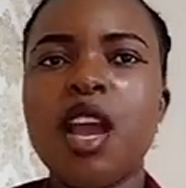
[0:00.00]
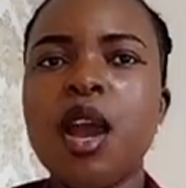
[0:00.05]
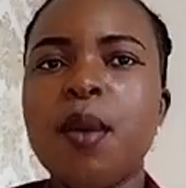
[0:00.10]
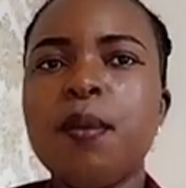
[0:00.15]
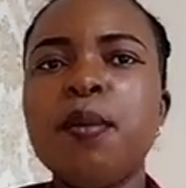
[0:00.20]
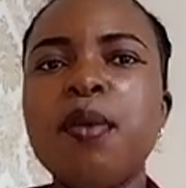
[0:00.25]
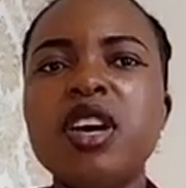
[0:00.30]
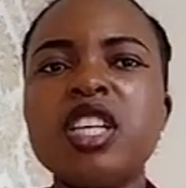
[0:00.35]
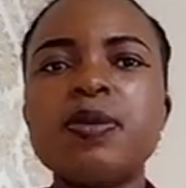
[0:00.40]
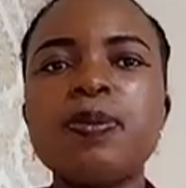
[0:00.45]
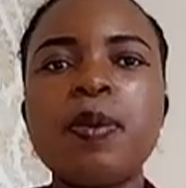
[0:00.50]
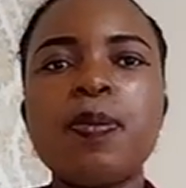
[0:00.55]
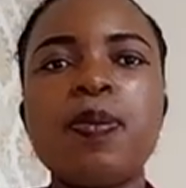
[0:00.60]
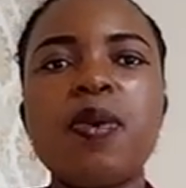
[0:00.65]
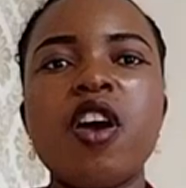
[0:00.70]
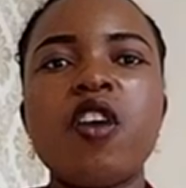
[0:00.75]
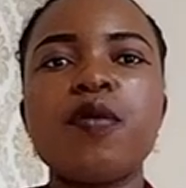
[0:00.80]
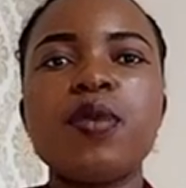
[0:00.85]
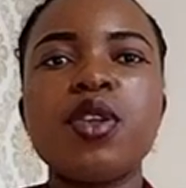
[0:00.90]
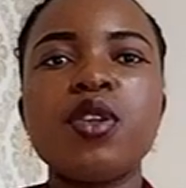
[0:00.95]
Most people
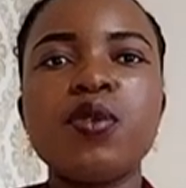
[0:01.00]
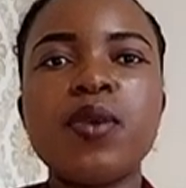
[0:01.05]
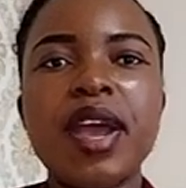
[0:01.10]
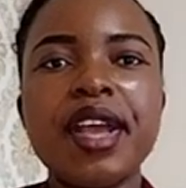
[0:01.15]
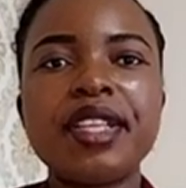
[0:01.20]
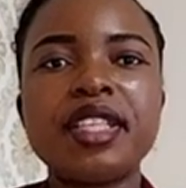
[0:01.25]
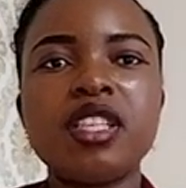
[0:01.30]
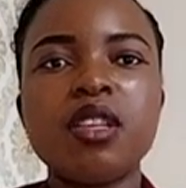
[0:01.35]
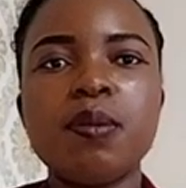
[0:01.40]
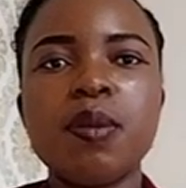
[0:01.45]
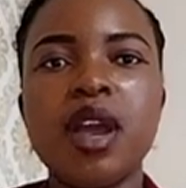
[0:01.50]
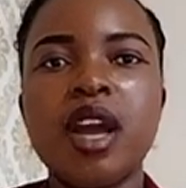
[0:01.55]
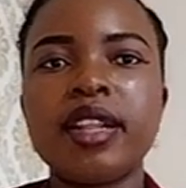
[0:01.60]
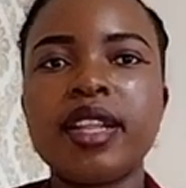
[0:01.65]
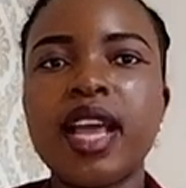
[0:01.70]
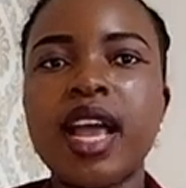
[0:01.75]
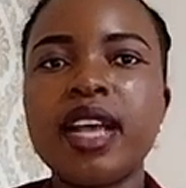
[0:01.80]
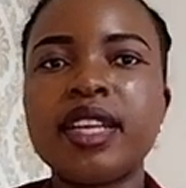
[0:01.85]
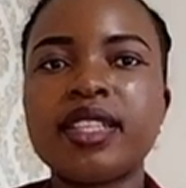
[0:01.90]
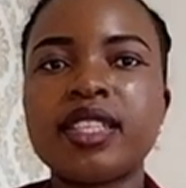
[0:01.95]
have been writing me
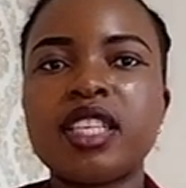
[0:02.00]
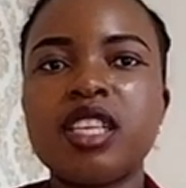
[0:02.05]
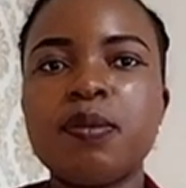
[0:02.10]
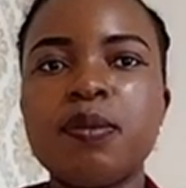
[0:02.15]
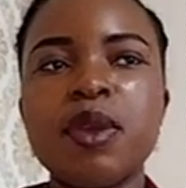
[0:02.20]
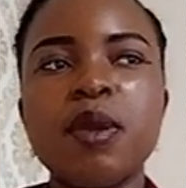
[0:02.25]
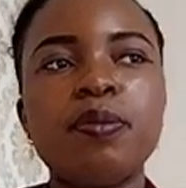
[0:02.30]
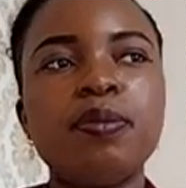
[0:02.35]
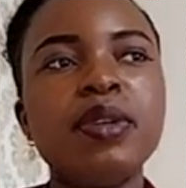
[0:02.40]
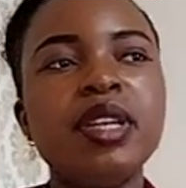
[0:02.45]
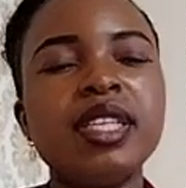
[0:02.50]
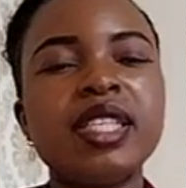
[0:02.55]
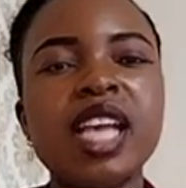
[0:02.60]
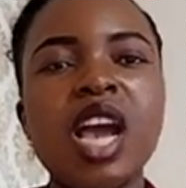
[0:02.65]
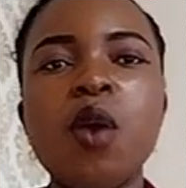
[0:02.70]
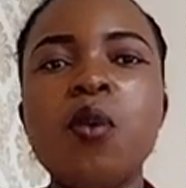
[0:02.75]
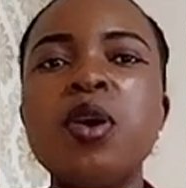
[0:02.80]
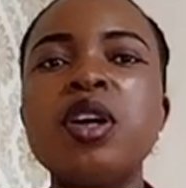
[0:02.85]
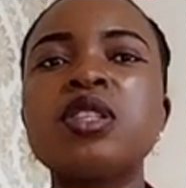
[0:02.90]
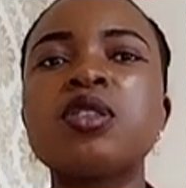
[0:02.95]
and asking me, please,
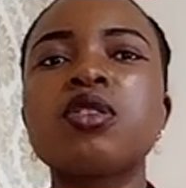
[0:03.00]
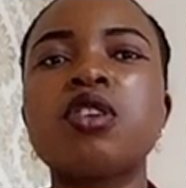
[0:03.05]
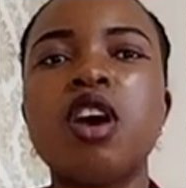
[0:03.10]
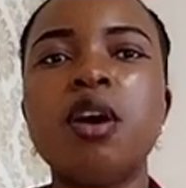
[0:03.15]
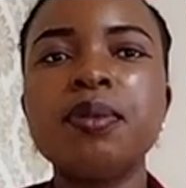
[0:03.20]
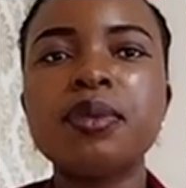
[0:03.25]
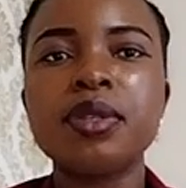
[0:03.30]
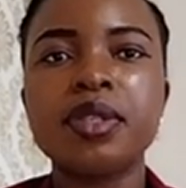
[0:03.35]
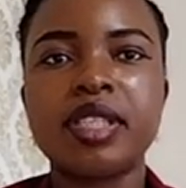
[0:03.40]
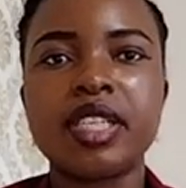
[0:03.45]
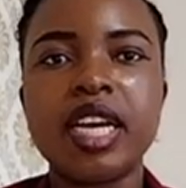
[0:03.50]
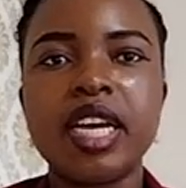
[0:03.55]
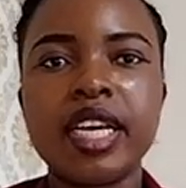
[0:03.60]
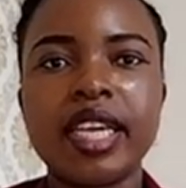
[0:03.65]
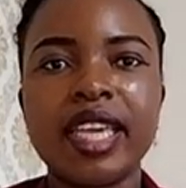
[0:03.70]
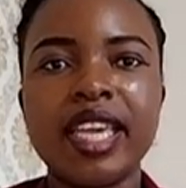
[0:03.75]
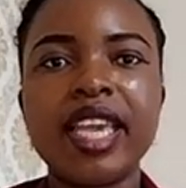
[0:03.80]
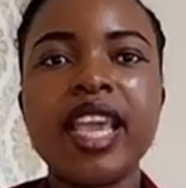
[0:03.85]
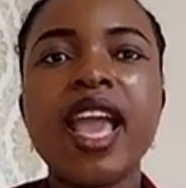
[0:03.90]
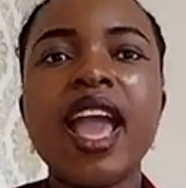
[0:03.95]
I want to come to
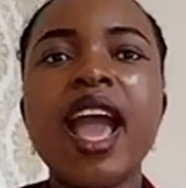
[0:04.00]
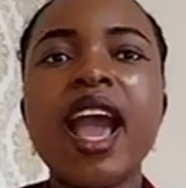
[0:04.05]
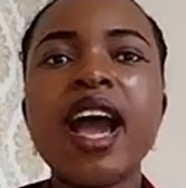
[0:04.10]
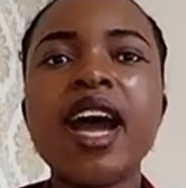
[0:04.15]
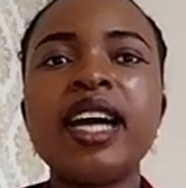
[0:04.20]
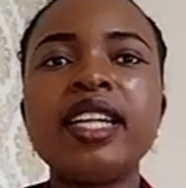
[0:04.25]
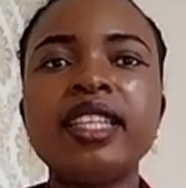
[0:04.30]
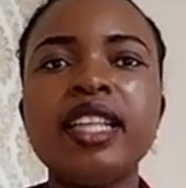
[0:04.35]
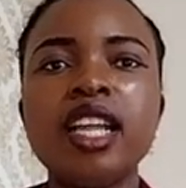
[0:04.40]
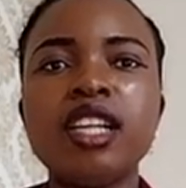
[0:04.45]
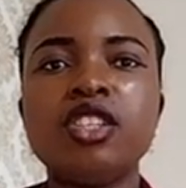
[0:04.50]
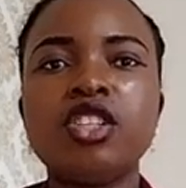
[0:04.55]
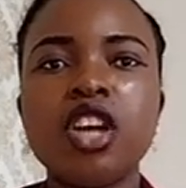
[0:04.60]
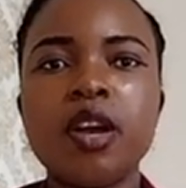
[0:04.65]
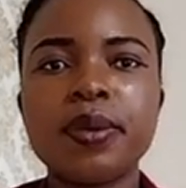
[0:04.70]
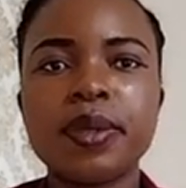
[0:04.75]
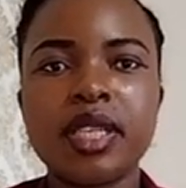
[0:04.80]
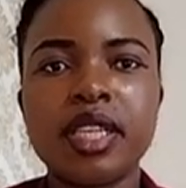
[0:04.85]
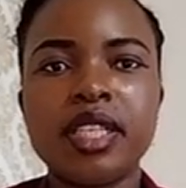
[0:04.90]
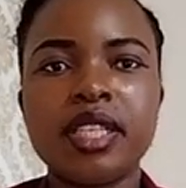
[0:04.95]
Turkey. Are there
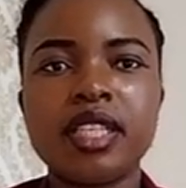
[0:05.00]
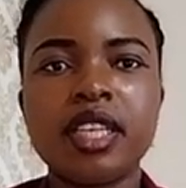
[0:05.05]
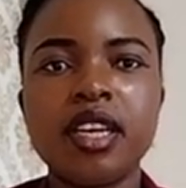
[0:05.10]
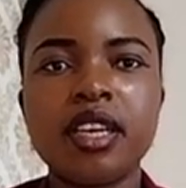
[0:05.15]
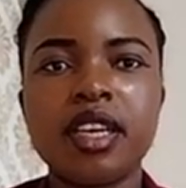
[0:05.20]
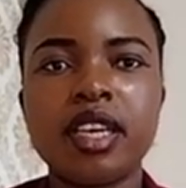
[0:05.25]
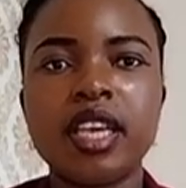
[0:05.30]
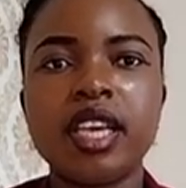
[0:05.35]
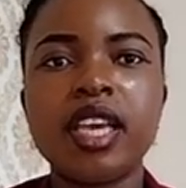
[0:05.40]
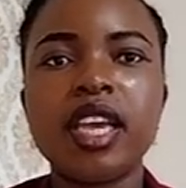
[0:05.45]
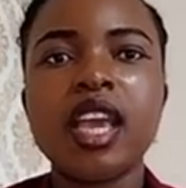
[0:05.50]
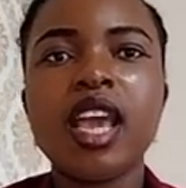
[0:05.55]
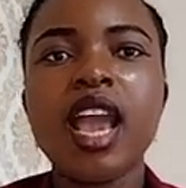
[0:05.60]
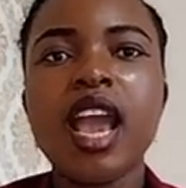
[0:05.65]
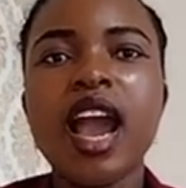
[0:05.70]
jobs in Turkey?